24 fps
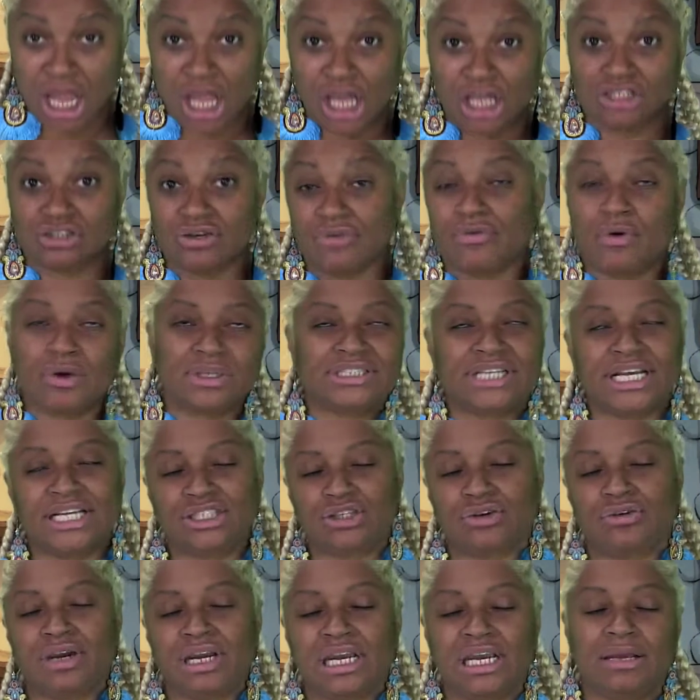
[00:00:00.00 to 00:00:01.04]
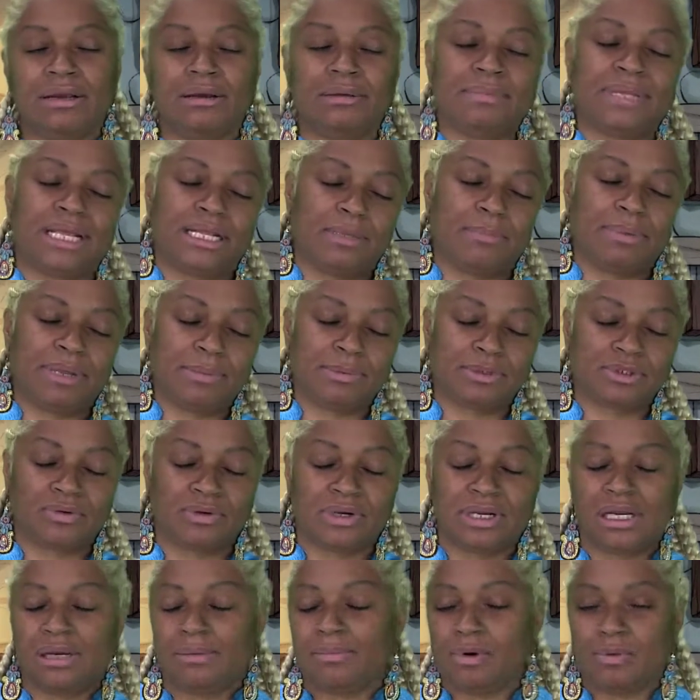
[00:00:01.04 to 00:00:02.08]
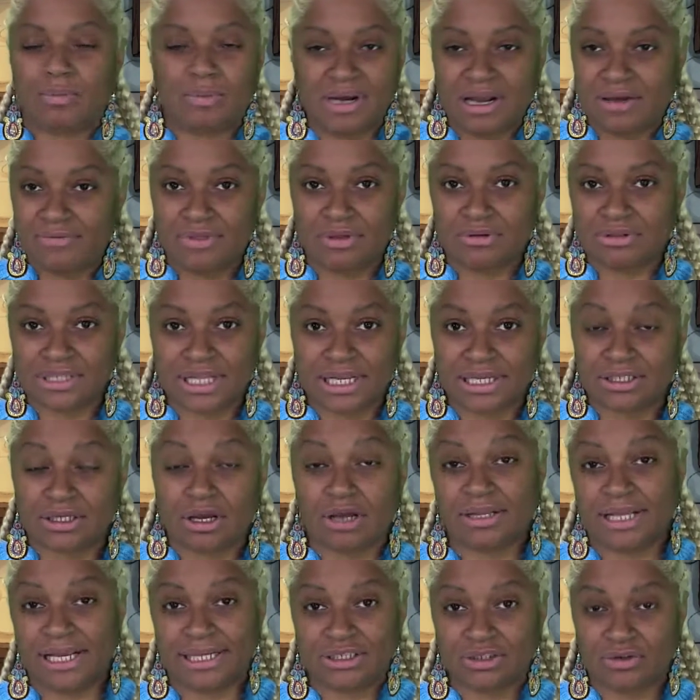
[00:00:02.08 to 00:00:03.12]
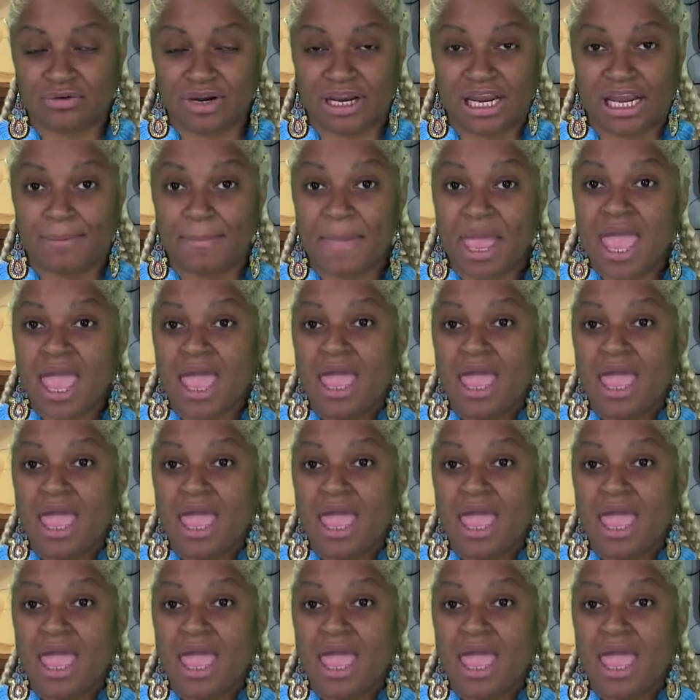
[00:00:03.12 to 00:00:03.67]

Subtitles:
So, of course, they screamed, and the people scream, or whatever those things are, they scream.